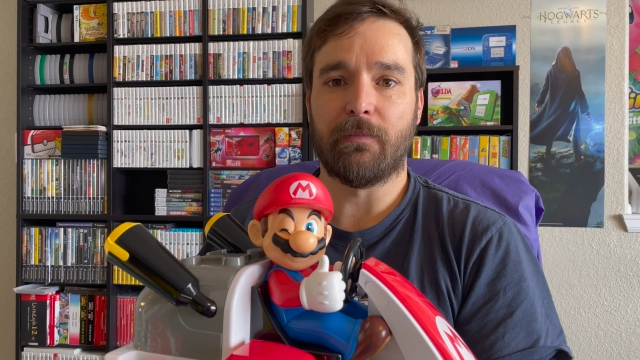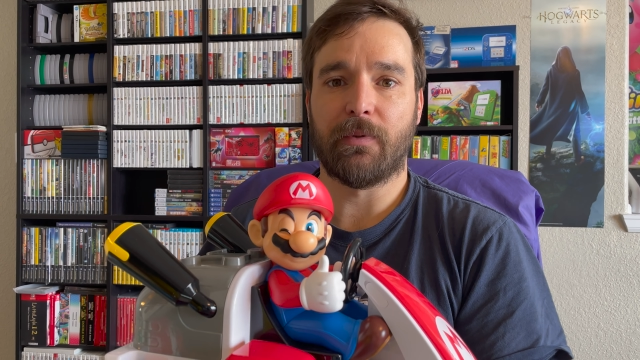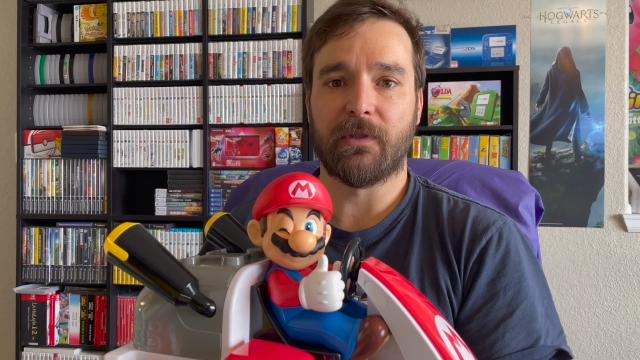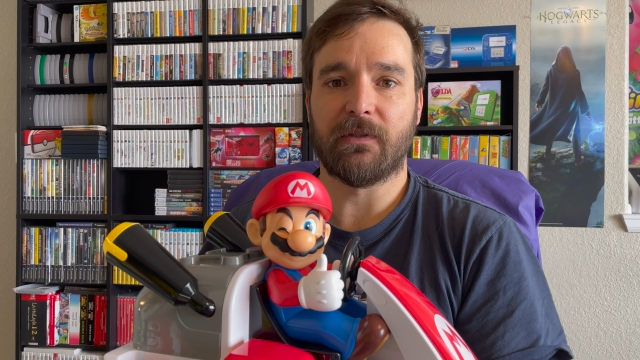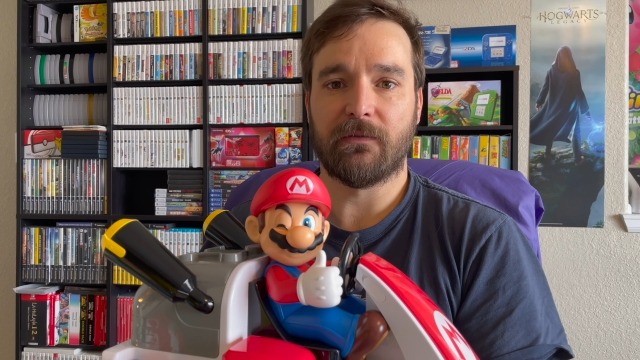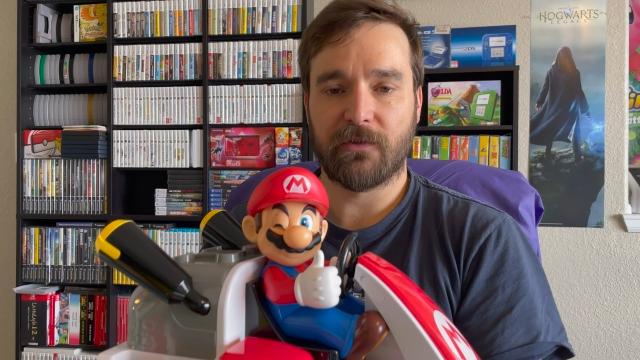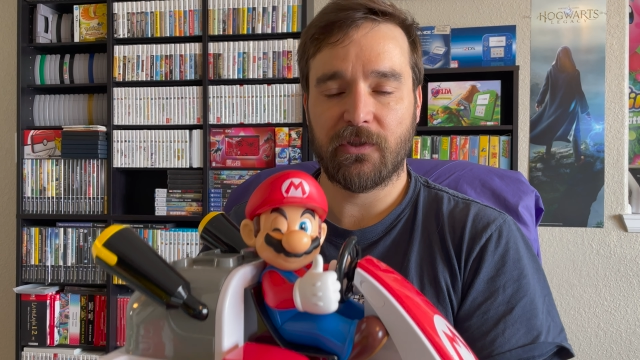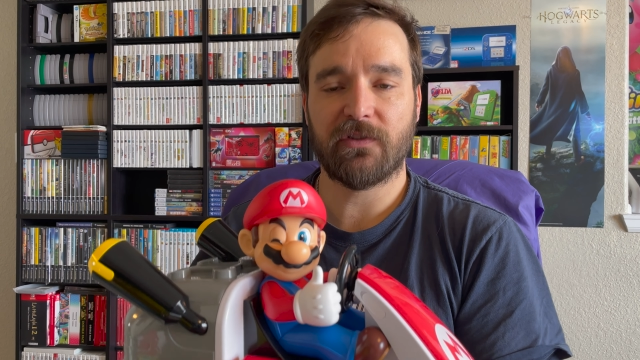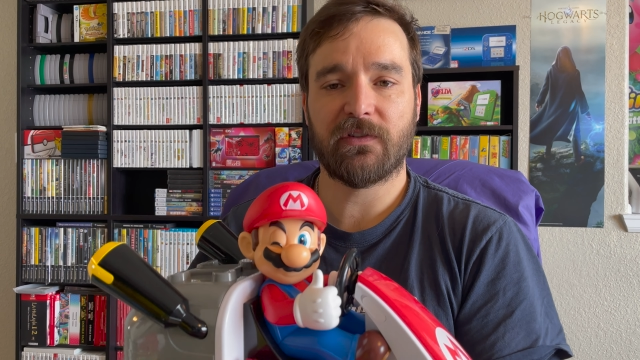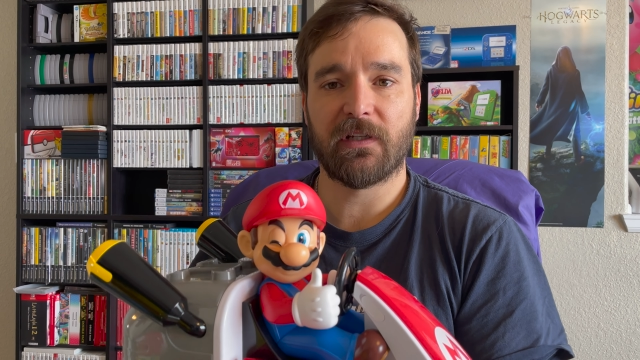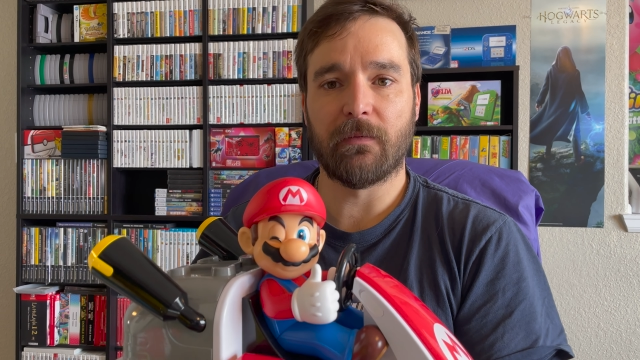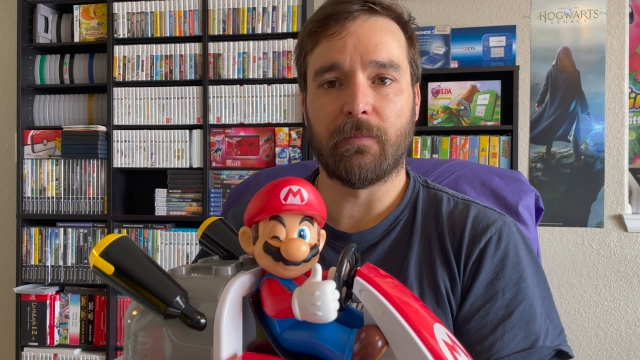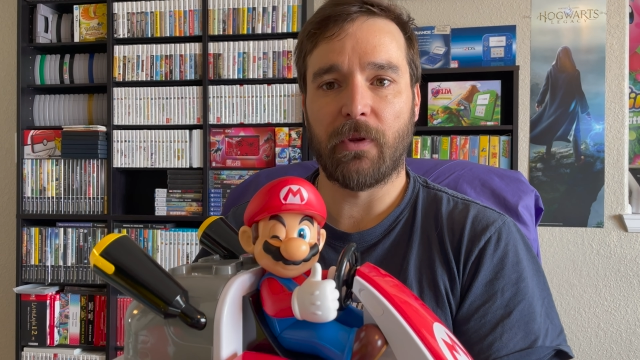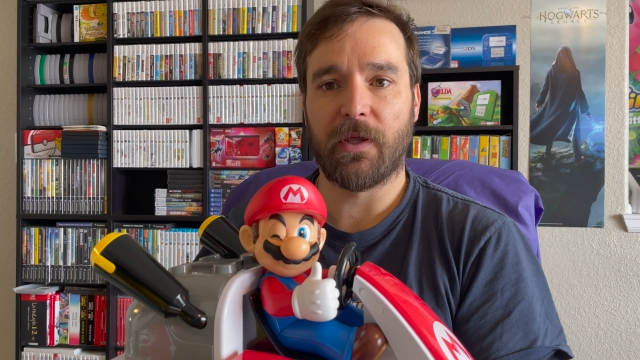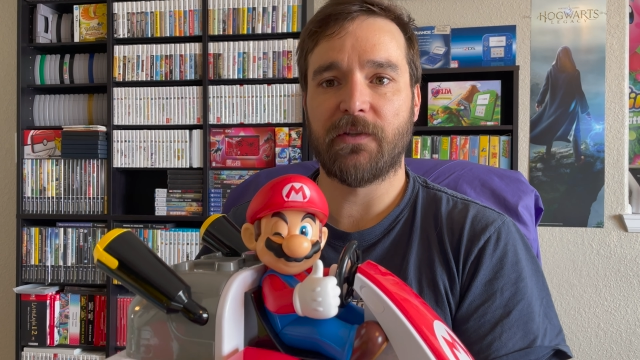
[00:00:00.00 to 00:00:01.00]
but just in a
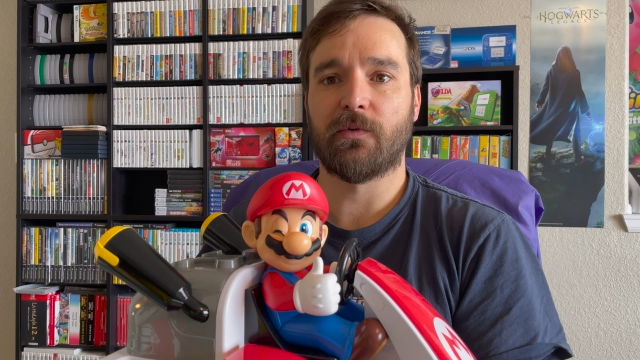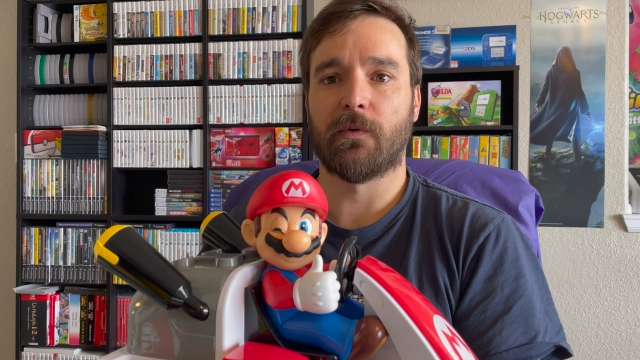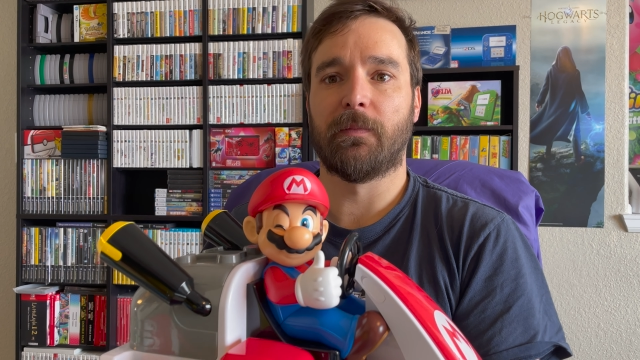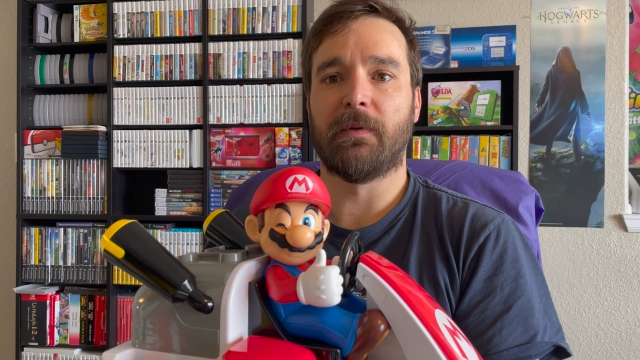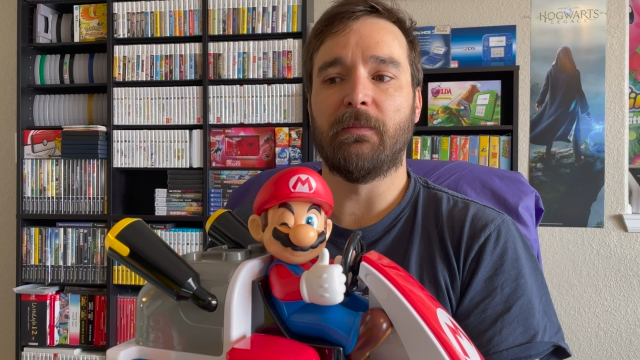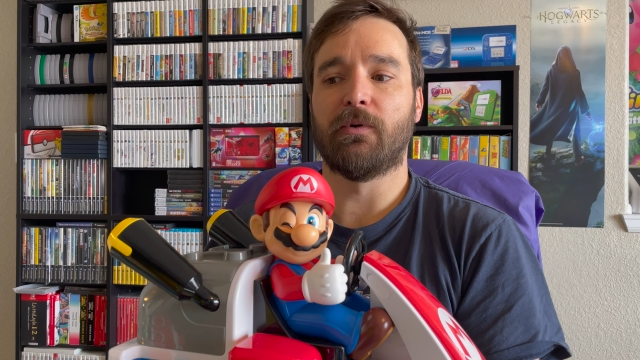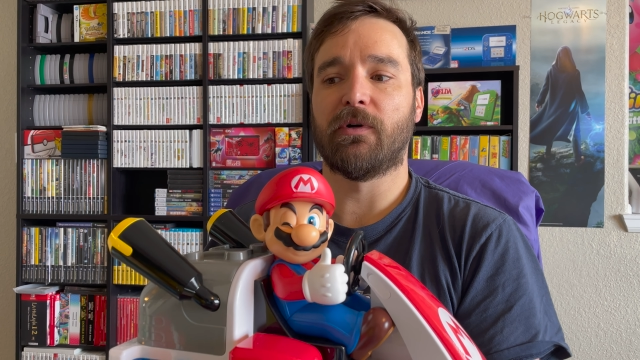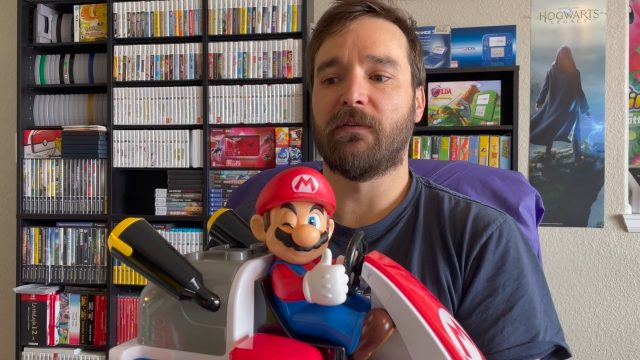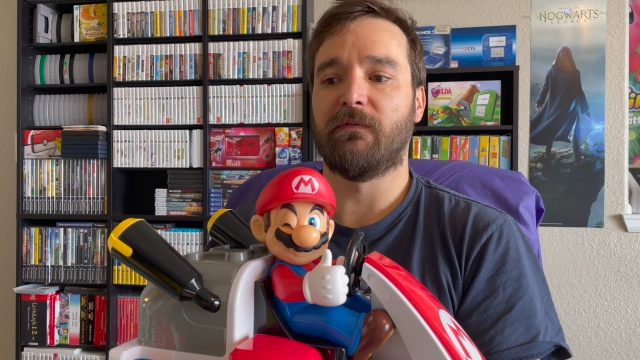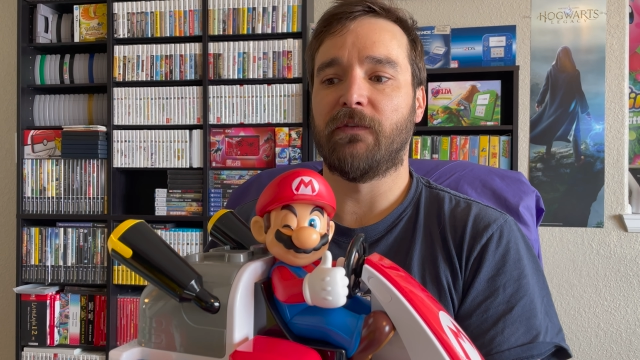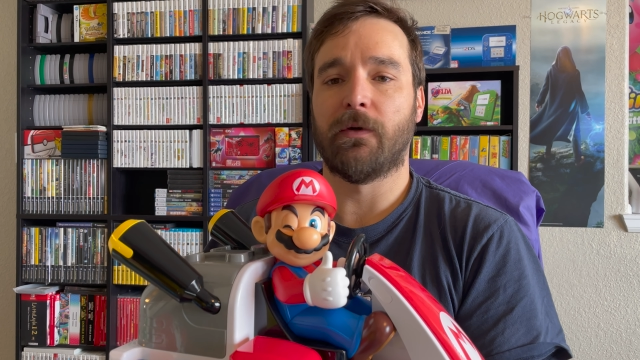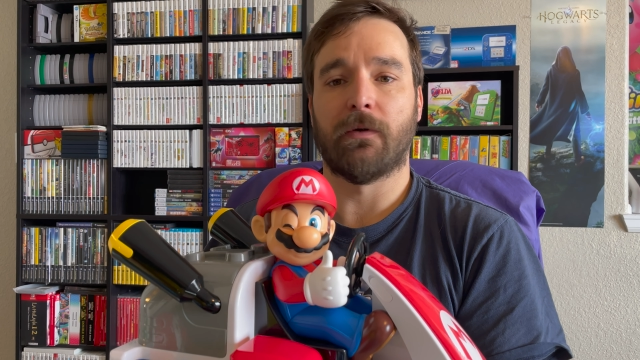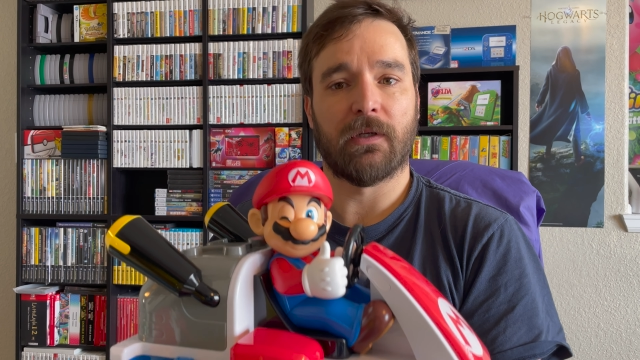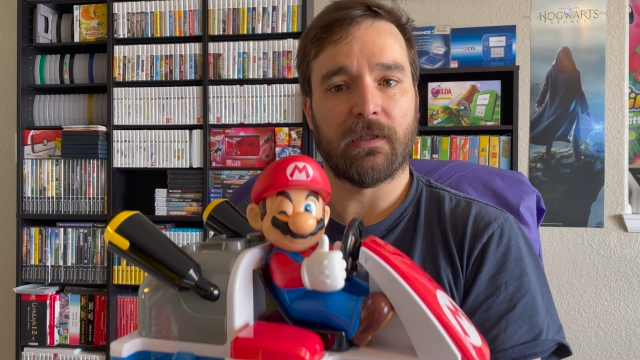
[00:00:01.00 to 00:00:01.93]
place where people can view it,